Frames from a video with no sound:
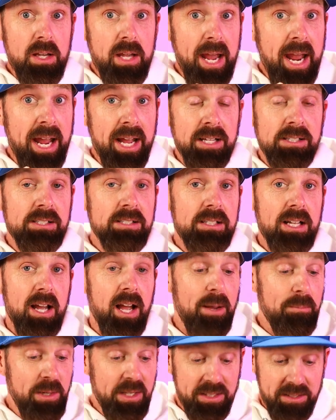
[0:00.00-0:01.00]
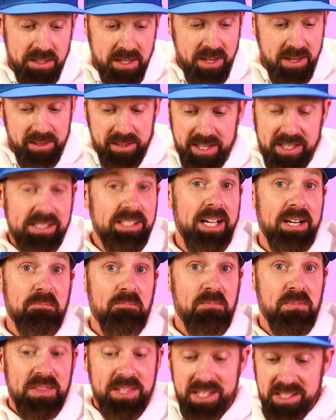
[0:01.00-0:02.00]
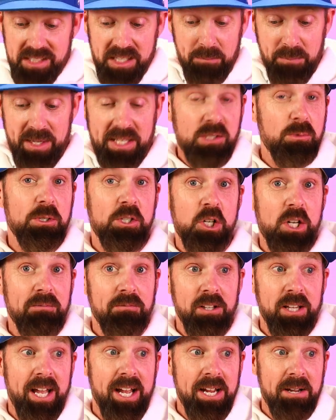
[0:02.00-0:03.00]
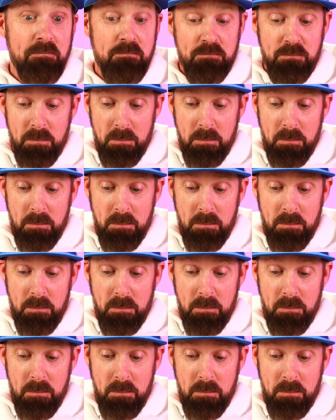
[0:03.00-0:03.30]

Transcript: Like I said, this competes with Chick-fil-A.